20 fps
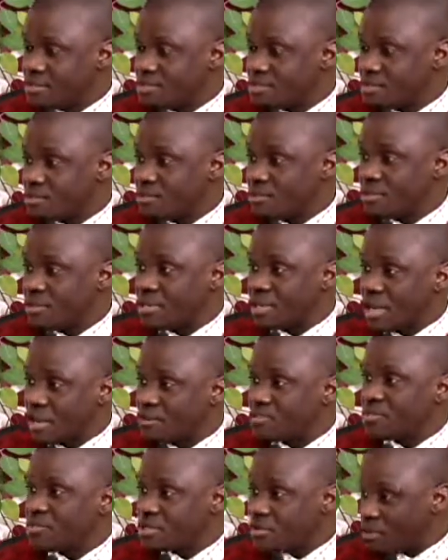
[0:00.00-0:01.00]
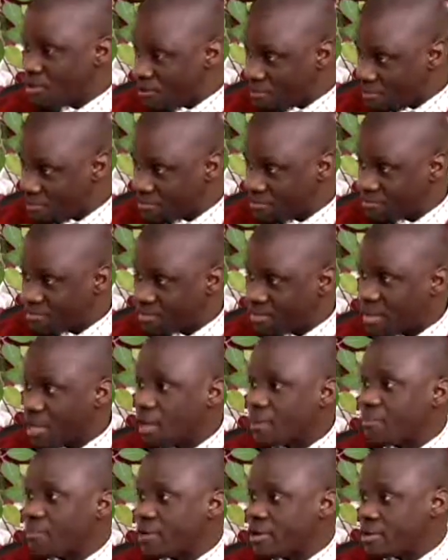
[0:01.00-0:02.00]
So country of
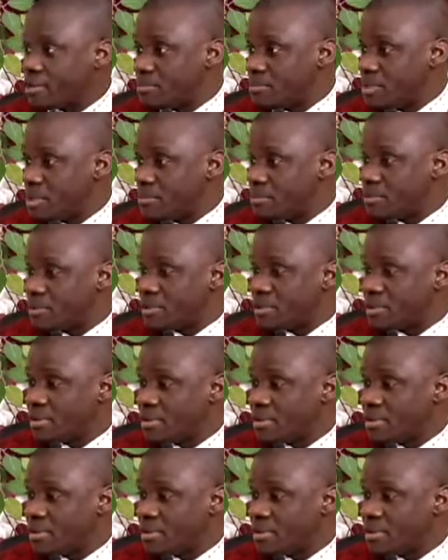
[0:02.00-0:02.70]
upright people.